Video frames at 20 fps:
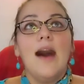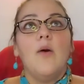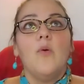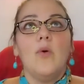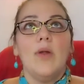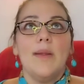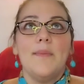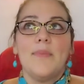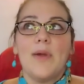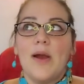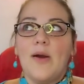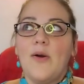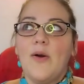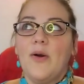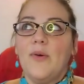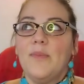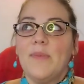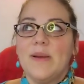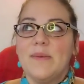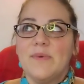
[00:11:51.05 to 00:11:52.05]
when I brought
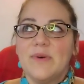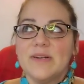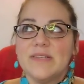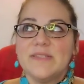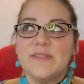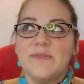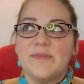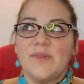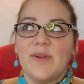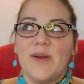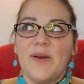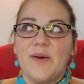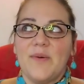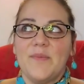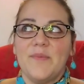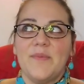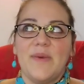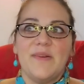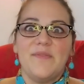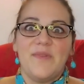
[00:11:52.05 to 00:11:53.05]
home my books
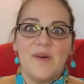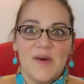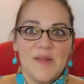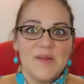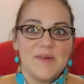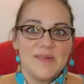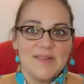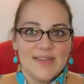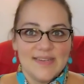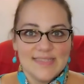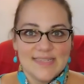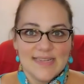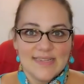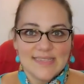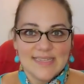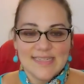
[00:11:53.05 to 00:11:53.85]
from my father-in-law's house,